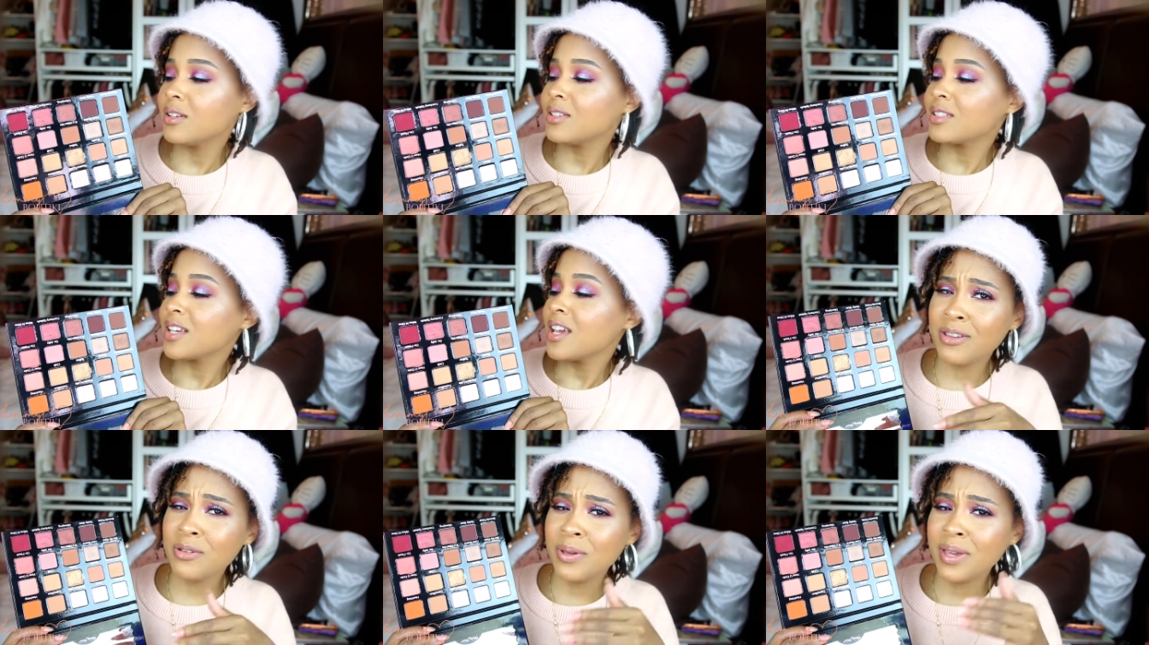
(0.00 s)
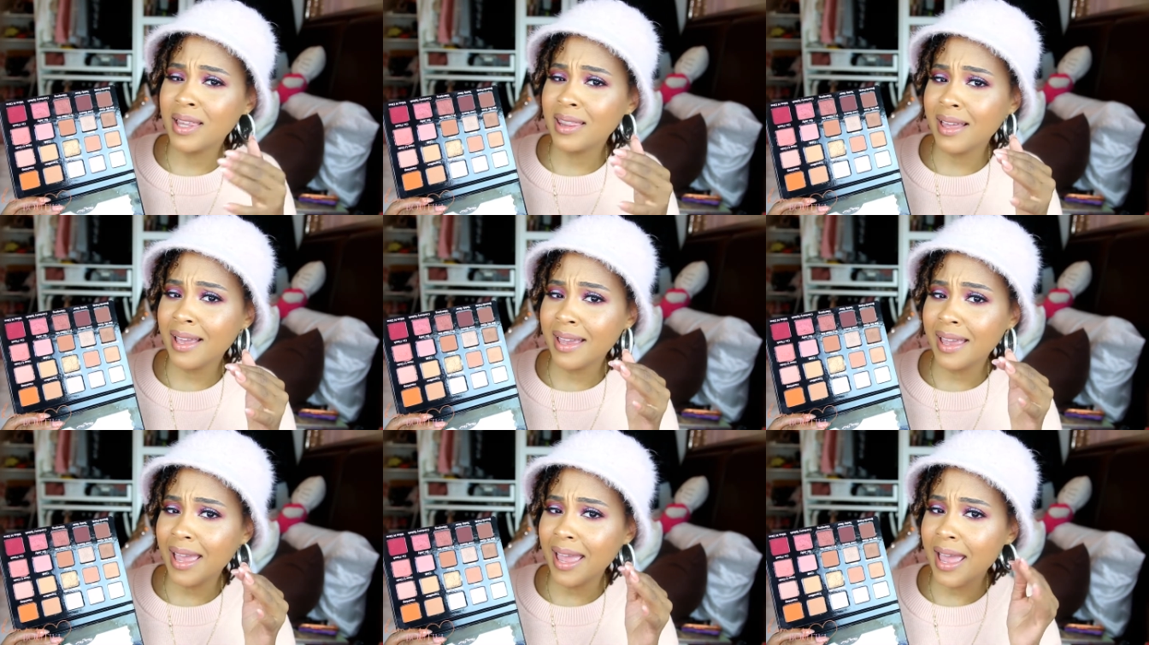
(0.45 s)
You get
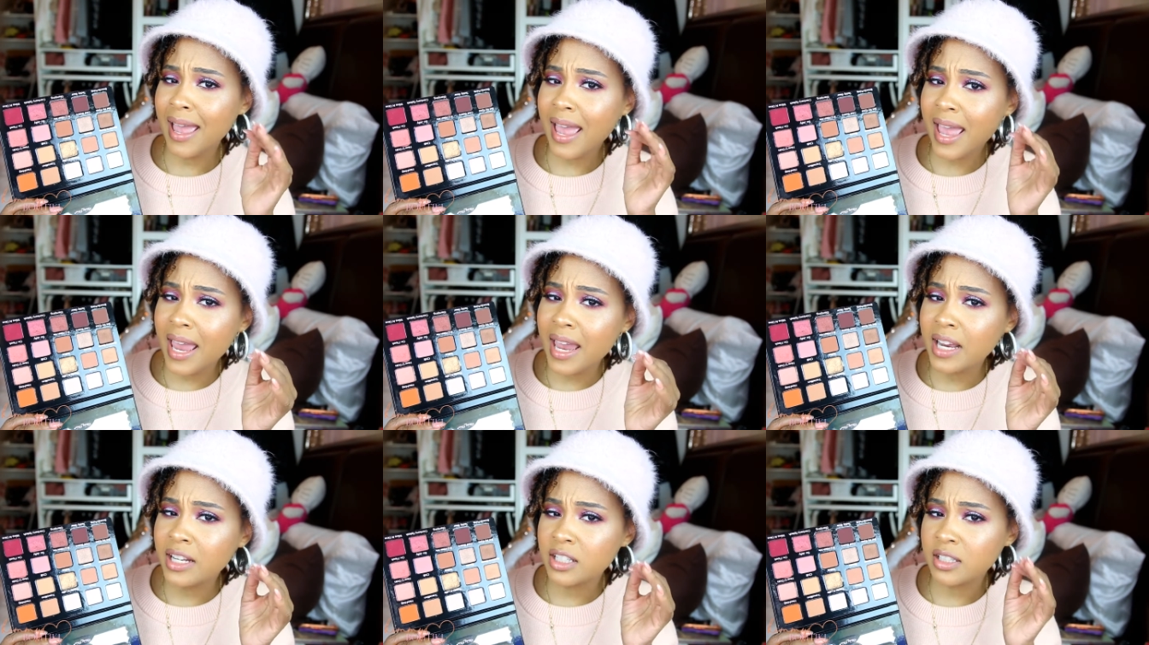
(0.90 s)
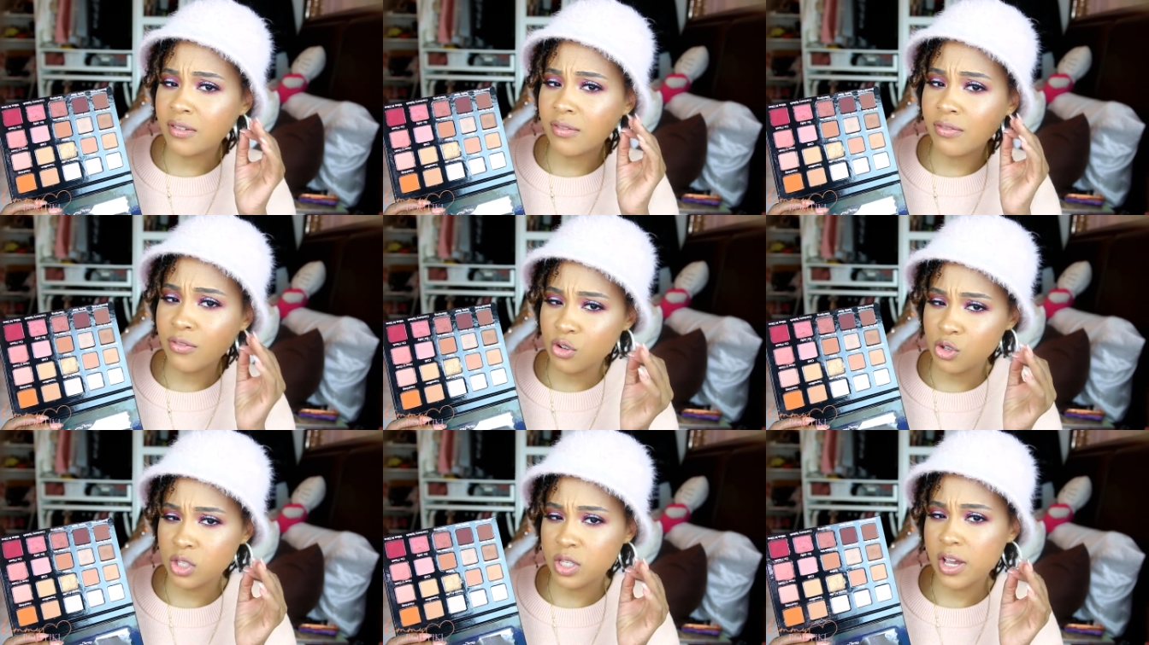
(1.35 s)
like 8
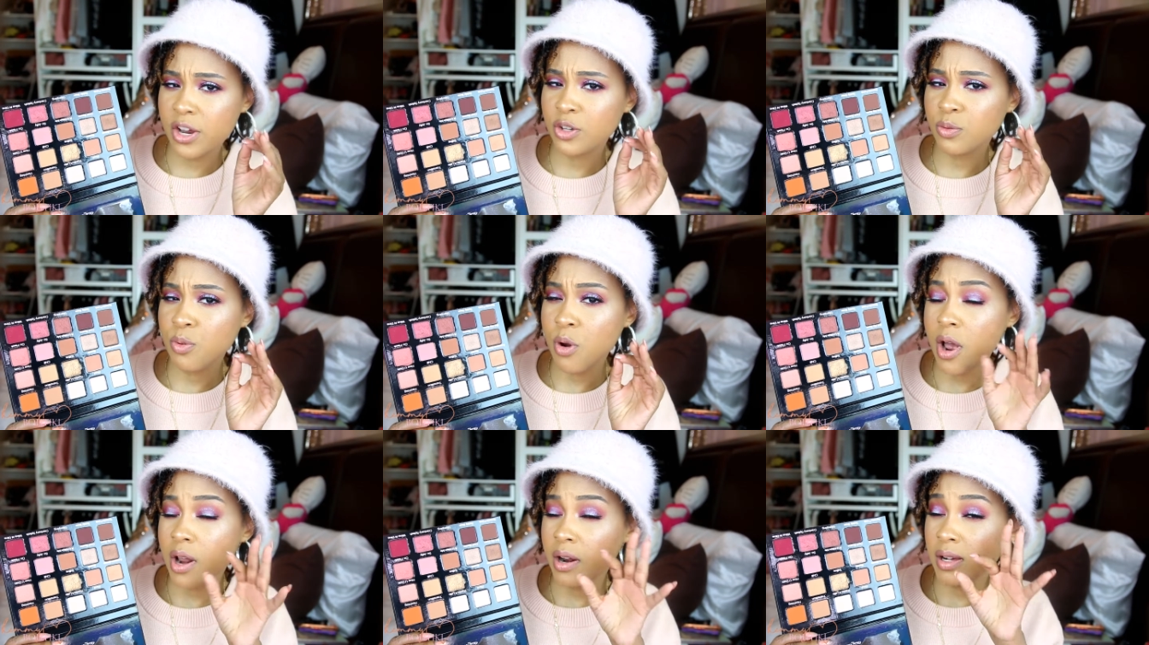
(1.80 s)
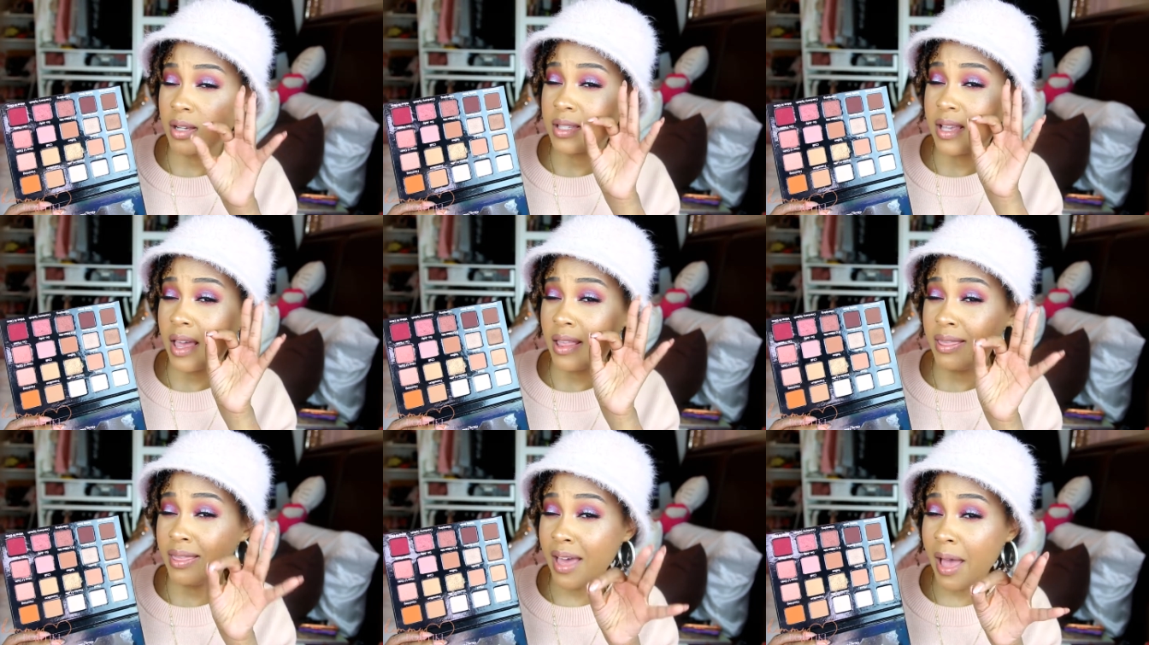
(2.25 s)
full-size products
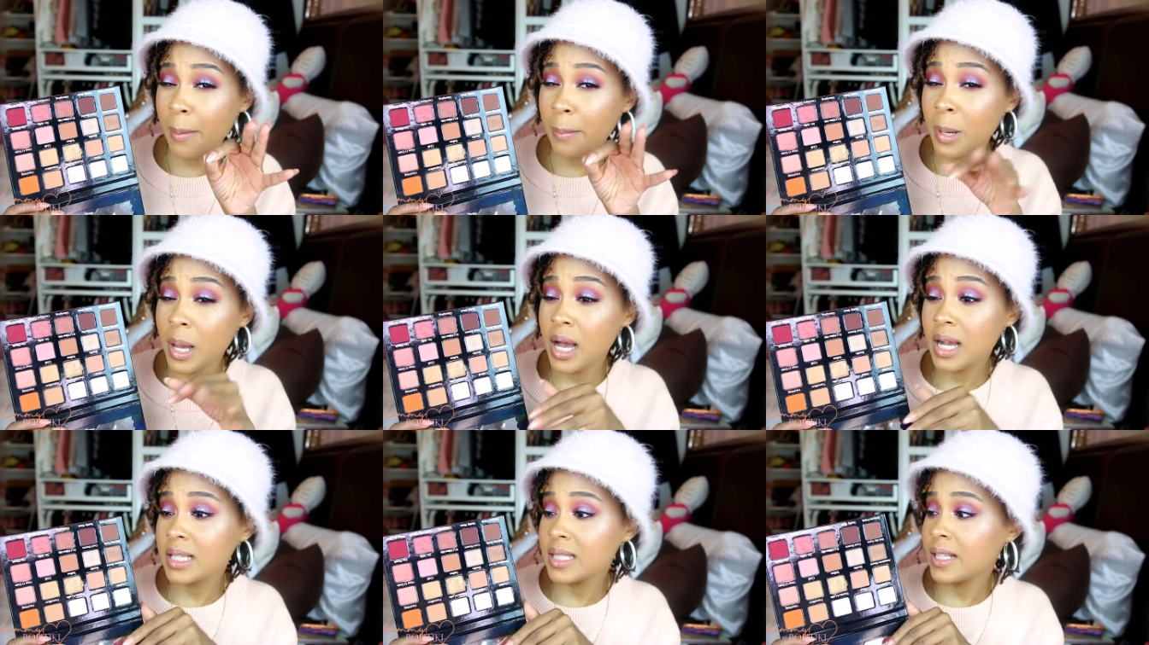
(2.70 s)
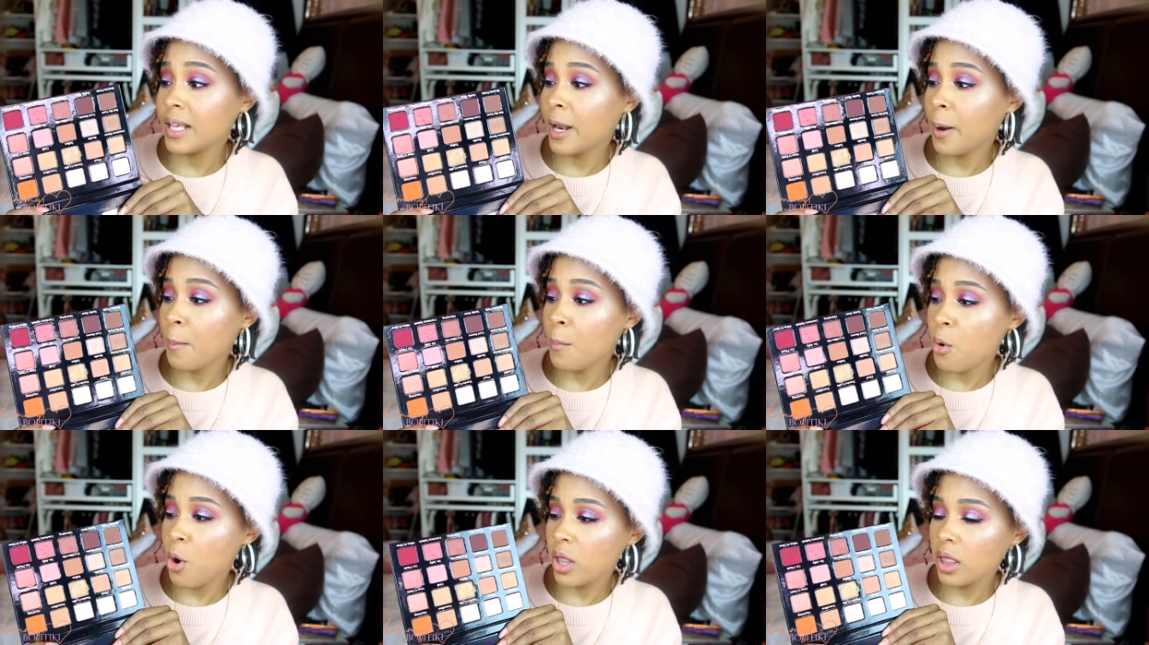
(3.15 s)
in that box that are
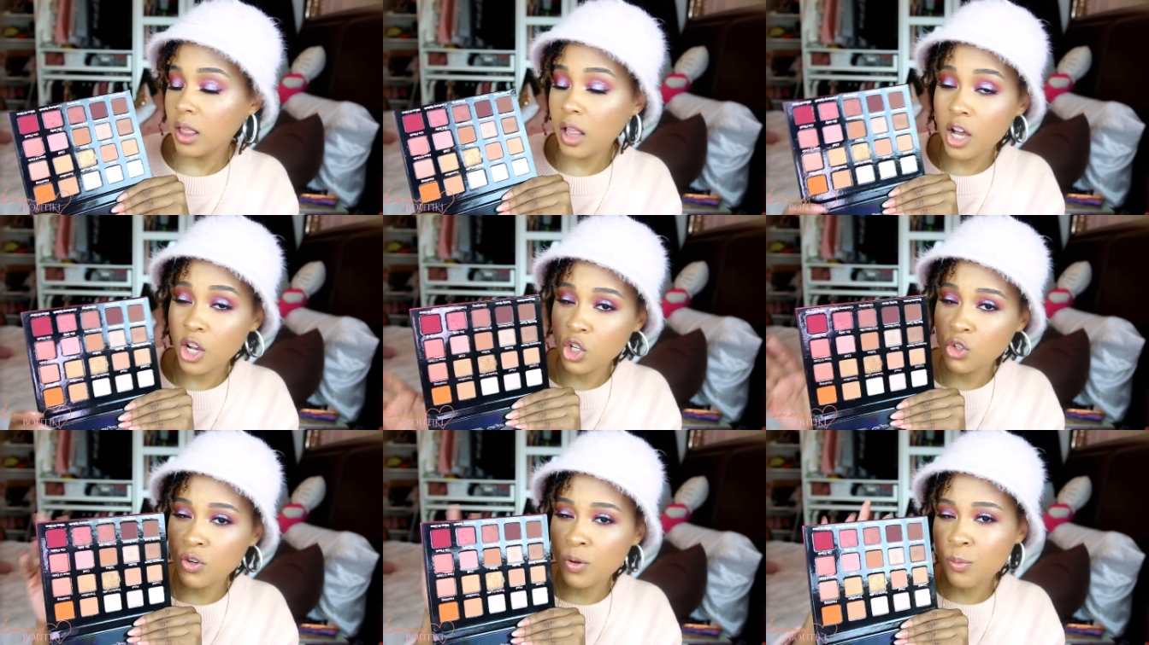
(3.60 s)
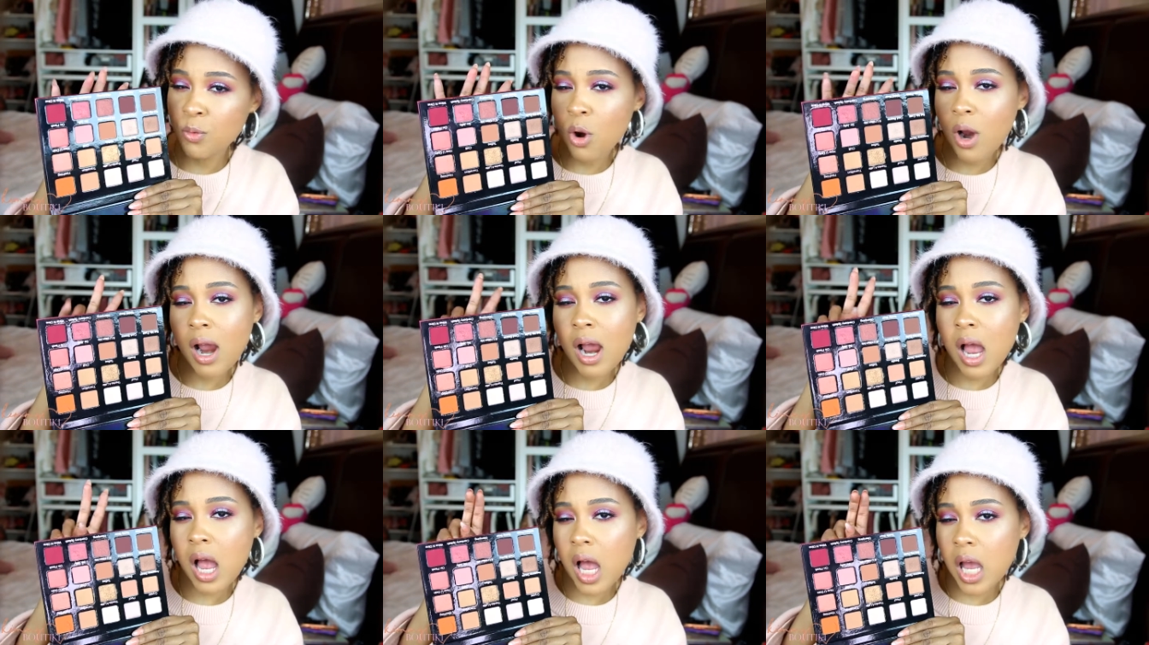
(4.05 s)
more luxury, more
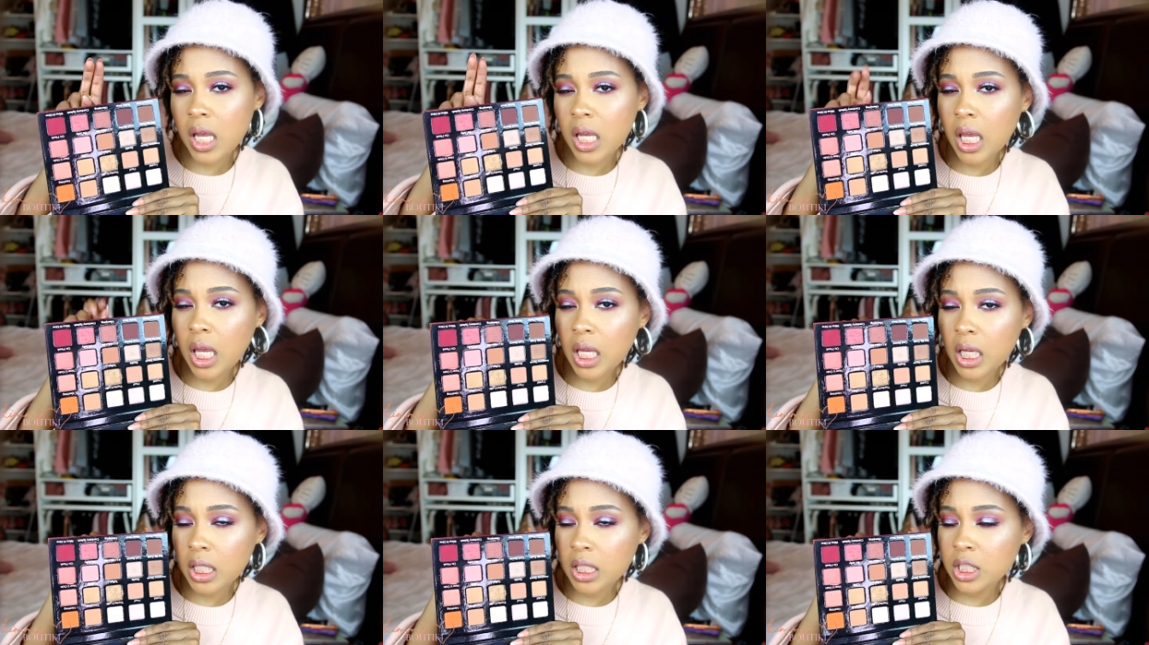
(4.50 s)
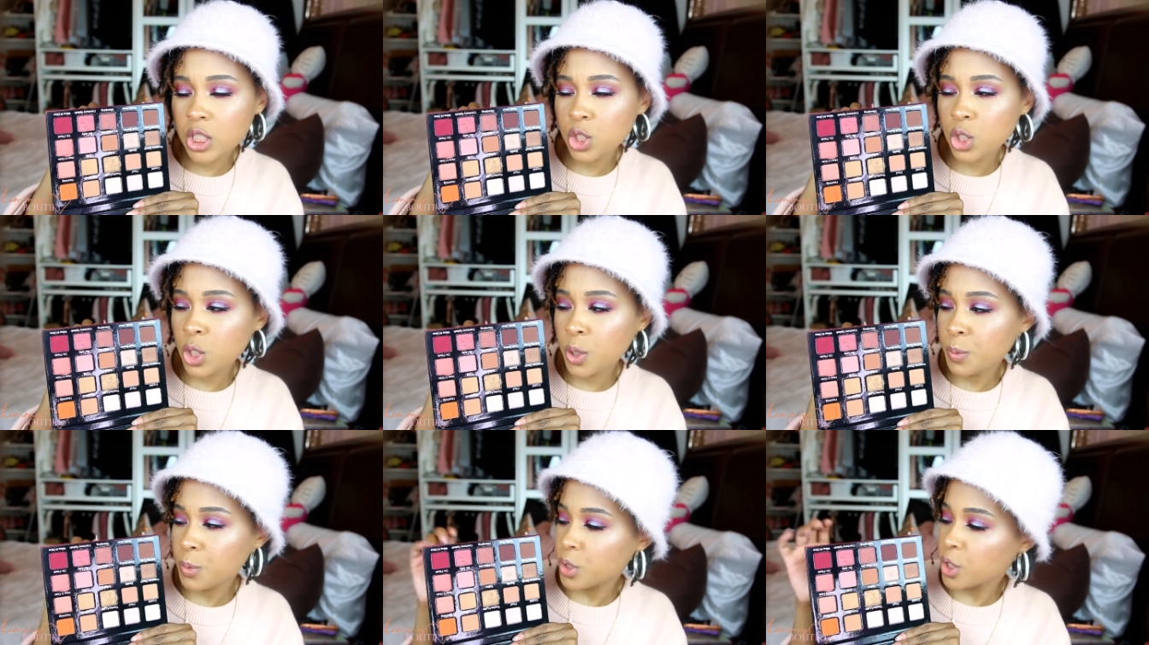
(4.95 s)
high-end, you know
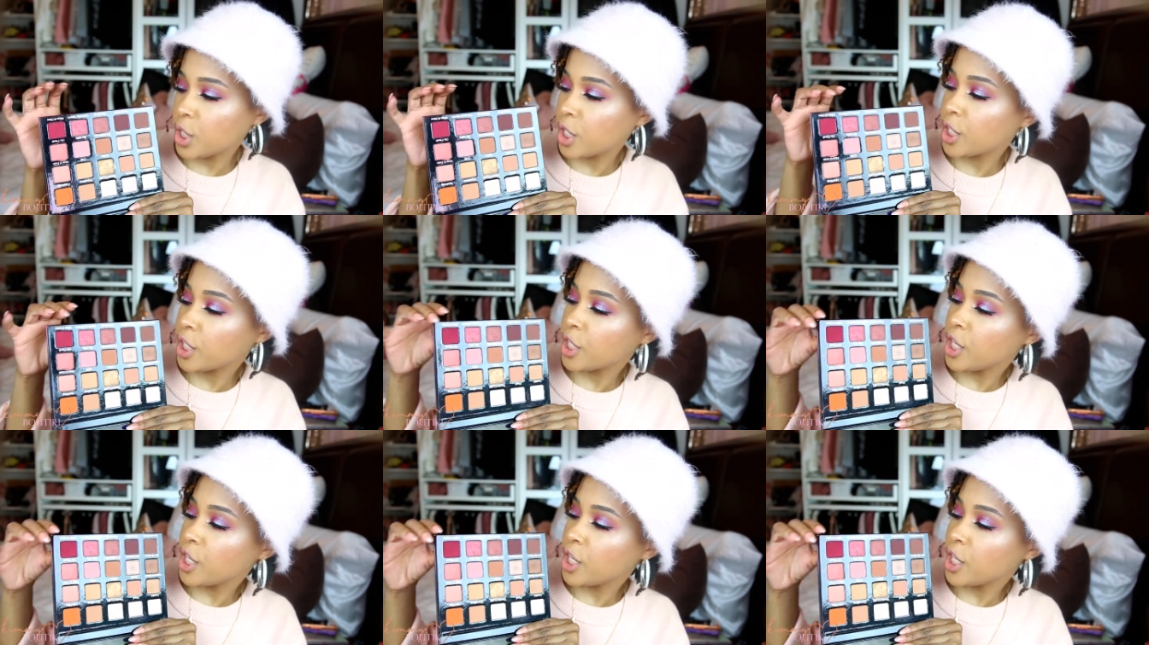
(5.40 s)
what I'm saying?